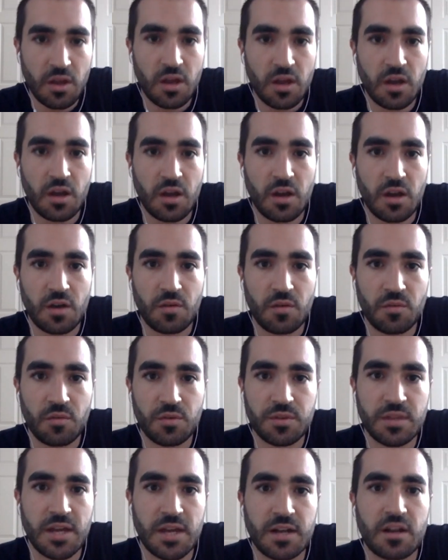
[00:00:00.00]
uh, with
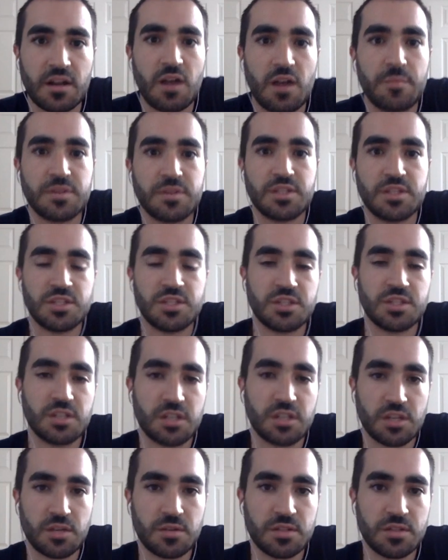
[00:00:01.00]
that competition and
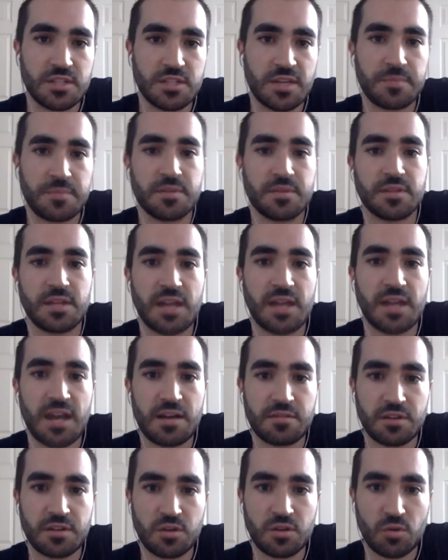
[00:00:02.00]
you know the depth that they have
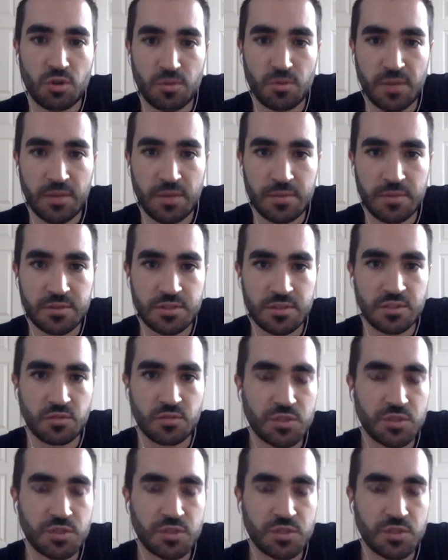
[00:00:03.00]
at quarterback position.